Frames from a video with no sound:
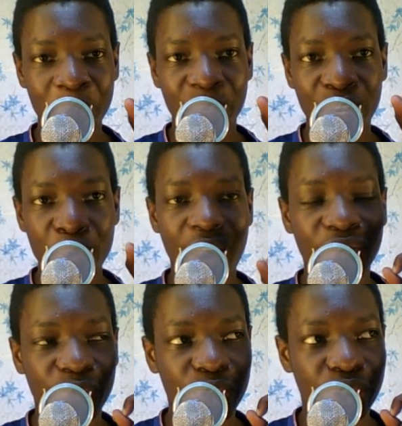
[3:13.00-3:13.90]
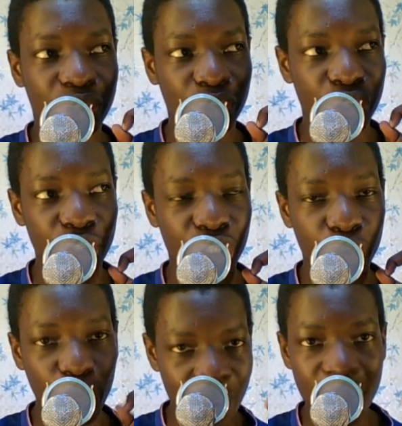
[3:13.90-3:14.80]
you have to choose
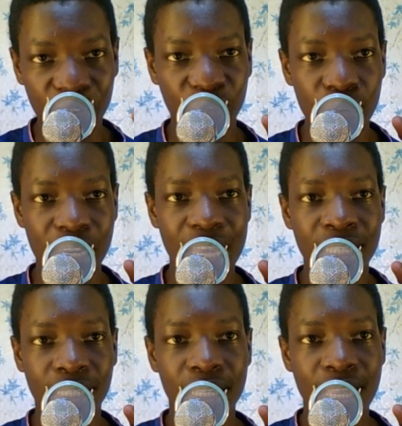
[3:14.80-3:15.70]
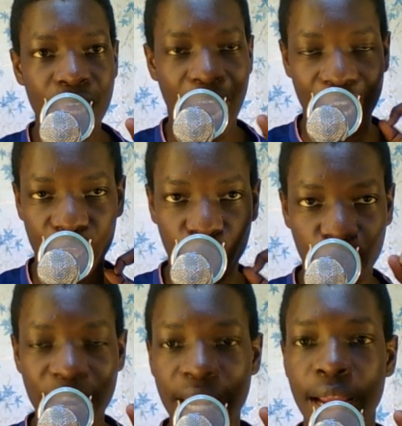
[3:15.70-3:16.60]
3 midfielders and
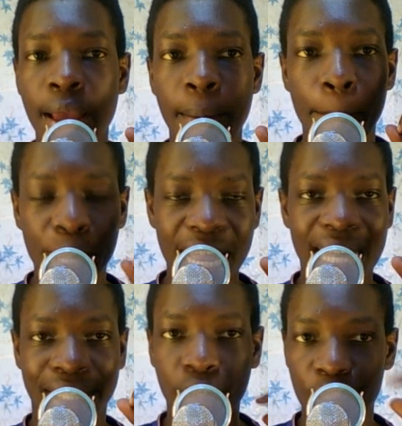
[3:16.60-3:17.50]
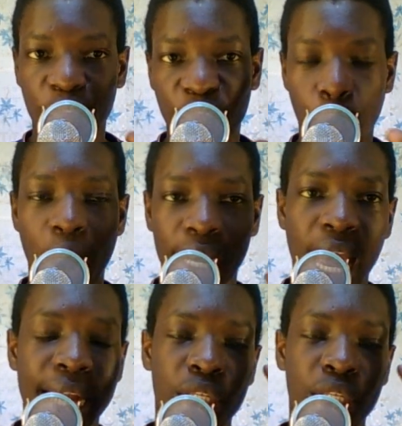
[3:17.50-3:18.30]
3 players on the forward line.